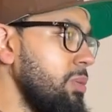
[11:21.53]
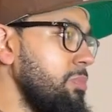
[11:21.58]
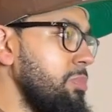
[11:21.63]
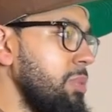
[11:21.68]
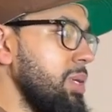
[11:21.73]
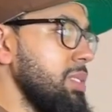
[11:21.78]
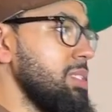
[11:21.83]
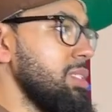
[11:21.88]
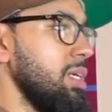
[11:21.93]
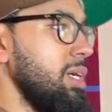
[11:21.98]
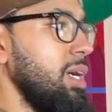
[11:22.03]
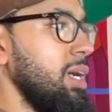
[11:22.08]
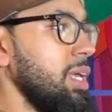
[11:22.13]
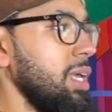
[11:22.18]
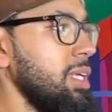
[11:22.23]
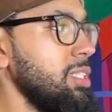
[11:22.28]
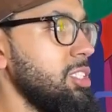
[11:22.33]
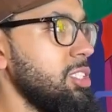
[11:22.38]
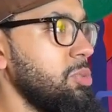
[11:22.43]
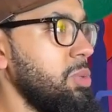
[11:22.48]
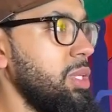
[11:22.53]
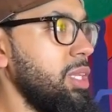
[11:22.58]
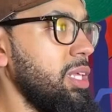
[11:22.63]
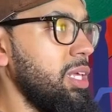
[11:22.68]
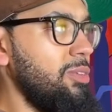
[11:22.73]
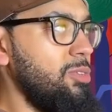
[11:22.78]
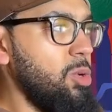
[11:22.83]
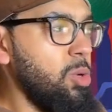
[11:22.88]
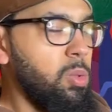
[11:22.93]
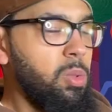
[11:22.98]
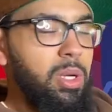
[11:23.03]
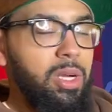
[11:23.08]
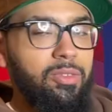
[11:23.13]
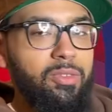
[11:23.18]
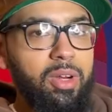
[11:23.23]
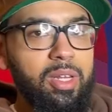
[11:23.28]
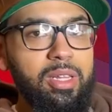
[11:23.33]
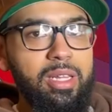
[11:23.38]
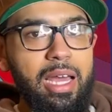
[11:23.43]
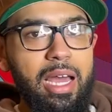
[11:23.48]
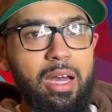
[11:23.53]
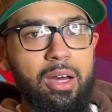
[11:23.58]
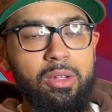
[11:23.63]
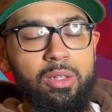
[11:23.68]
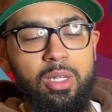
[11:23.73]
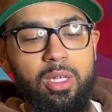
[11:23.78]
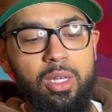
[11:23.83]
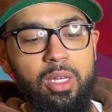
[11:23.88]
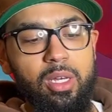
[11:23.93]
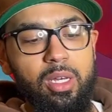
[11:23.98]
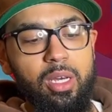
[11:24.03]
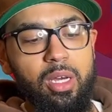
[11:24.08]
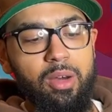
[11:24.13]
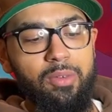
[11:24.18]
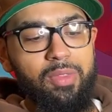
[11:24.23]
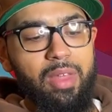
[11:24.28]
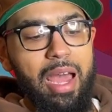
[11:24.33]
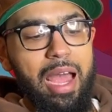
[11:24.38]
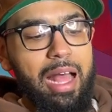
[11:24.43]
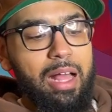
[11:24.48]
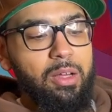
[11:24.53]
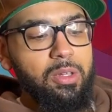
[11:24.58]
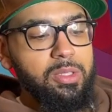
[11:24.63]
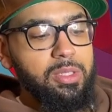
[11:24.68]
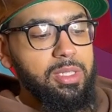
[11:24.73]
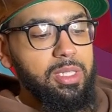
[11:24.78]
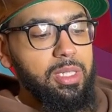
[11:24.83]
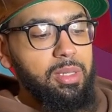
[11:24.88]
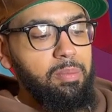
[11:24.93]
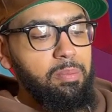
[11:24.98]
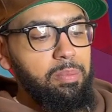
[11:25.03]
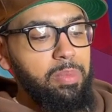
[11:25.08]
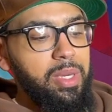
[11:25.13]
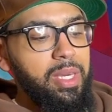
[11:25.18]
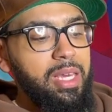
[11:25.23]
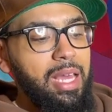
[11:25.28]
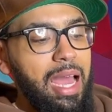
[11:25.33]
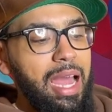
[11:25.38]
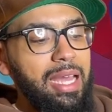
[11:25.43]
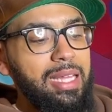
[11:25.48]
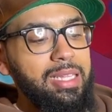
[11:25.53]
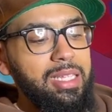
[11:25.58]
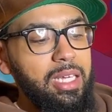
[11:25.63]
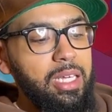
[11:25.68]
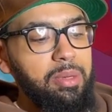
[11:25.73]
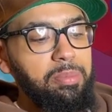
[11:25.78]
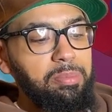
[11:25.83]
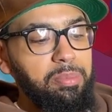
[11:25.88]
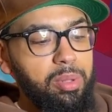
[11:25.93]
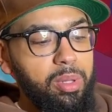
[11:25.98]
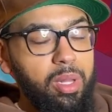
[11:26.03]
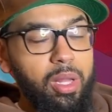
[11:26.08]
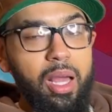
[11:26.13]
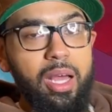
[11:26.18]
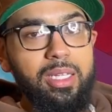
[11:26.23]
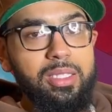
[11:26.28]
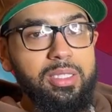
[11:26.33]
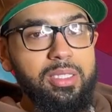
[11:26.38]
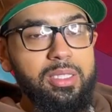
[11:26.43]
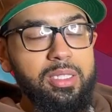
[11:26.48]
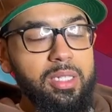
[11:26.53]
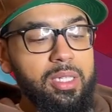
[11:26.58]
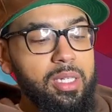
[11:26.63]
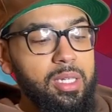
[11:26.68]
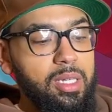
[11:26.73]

But again, just wanted to give you a quick rundown of the Holosun P.ID Plus